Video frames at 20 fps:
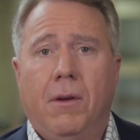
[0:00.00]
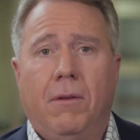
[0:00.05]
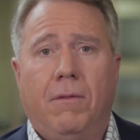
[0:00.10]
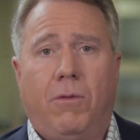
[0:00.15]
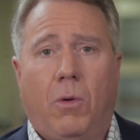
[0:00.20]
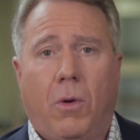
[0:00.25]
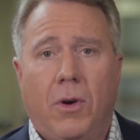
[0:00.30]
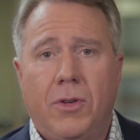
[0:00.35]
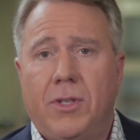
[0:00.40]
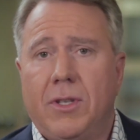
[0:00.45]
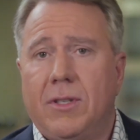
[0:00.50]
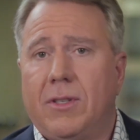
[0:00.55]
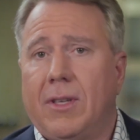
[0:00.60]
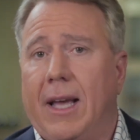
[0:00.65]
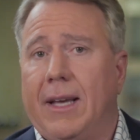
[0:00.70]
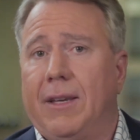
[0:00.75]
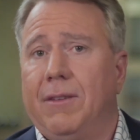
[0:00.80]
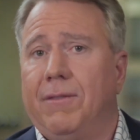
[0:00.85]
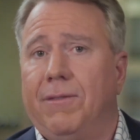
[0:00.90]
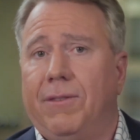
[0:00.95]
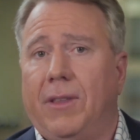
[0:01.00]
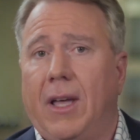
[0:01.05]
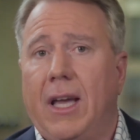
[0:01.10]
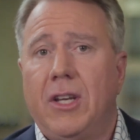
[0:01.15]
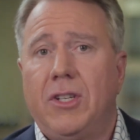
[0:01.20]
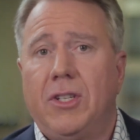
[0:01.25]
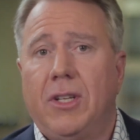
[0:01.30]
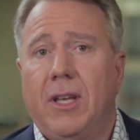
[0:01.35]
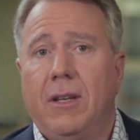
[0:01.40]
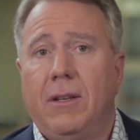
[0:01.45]
Forces like
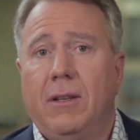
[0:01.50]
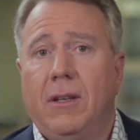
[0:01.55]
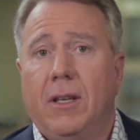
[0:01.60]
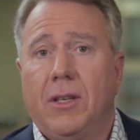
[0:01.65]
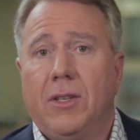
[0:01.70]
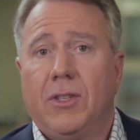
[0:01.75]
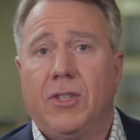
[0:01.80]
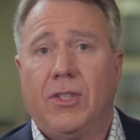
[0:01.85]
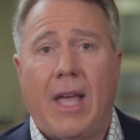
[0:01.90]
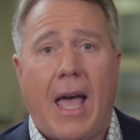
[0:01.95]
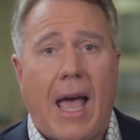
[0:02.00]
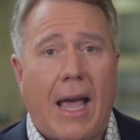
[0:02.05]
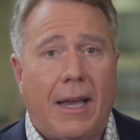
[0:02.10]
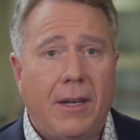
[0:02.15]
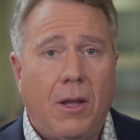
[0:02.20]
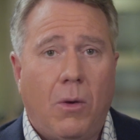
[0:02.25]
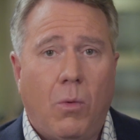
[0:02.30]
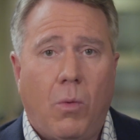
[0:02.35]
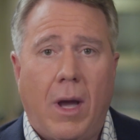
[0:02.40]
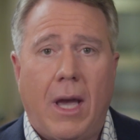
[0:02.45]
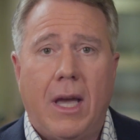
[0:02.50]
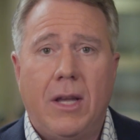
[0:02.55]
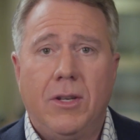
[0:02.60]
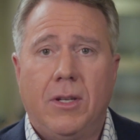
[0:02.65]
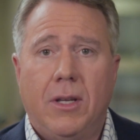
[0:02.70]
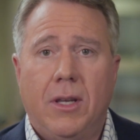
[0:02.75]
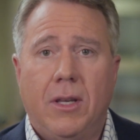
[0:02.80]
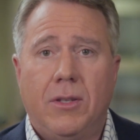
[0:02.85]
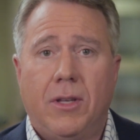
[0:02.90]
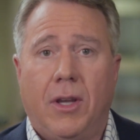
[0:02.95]
inflation, stagnant
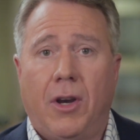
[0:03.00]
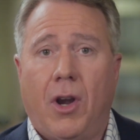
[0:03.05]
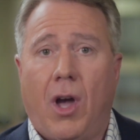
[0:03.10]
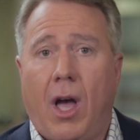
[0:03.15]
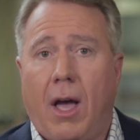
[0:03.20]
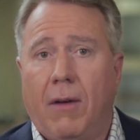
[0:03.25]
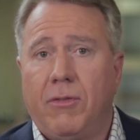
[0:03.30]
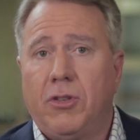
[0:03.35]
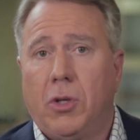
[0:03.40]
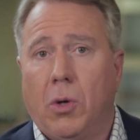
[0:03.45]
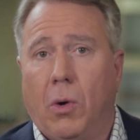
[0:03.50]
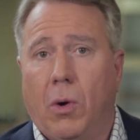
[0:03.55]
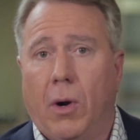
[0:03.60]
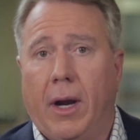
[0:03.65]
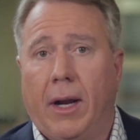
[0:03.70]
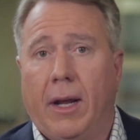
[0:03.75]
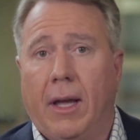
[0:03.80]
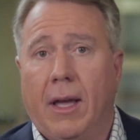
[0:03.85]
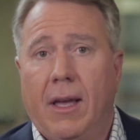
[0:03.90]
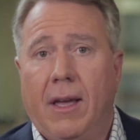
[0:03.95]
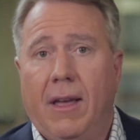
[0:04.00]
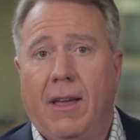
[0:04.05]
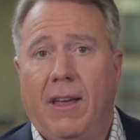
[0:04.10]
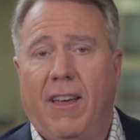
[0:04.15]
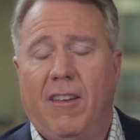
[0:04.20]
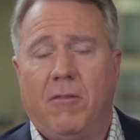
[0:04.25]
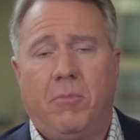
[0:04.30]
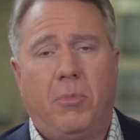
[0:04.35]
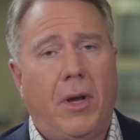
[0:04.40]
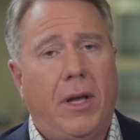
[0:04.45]
wages, and offshoring
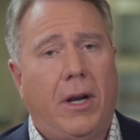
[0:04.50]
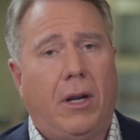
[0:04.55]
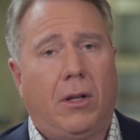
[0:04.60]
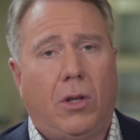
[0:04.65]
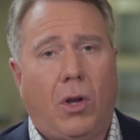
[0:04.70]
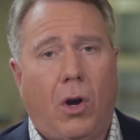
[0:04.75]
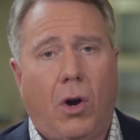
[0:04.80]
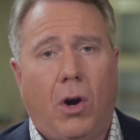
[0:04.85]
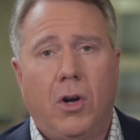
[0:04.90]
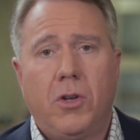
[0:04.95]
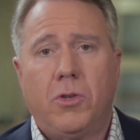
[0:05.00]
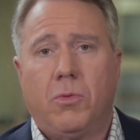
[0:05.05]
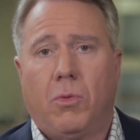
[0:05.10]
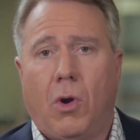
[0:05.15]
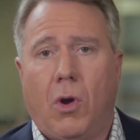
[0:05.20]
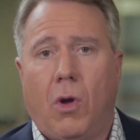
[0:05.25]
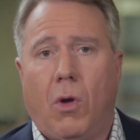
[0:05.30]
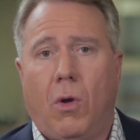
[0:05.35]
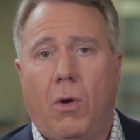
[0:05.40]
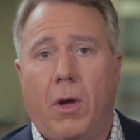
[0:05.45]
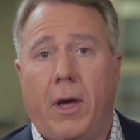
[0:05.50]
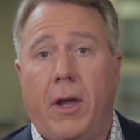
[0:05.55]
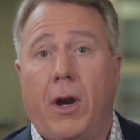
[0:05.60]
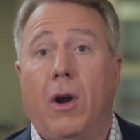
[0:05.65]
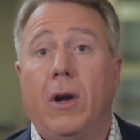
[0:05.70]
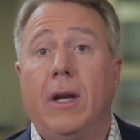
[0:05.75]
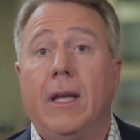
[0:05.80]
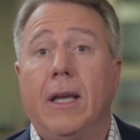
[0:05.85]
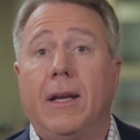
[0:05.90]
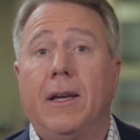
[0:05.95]
have played a large role in
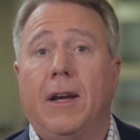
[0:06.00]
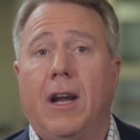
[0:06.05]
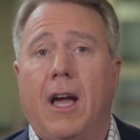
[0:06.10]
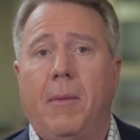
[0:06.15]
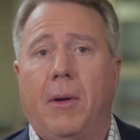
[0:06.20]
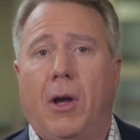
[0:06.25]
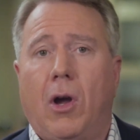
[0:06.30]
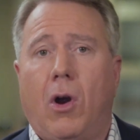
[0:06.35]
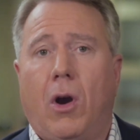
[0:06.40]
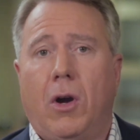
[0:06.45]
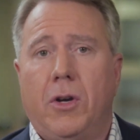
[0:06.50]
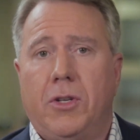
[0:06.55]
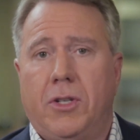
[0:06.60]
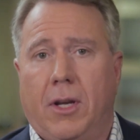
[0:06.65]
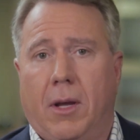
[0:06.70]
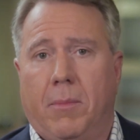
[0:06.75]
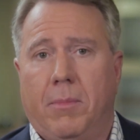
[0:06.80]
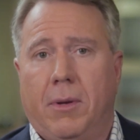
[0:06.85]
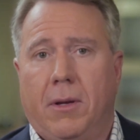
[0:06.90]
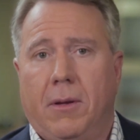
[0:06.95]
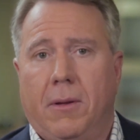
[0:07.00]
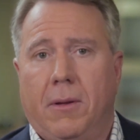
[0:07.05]
our economic hardship.